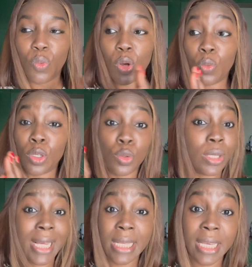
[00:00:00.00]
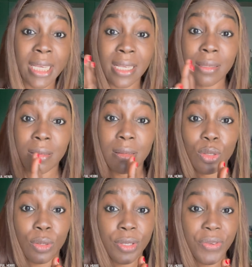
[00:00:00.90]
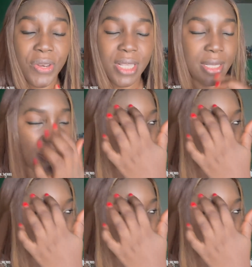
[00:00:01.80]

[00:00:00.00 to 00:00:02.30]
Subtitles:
One was totally against sunscreens,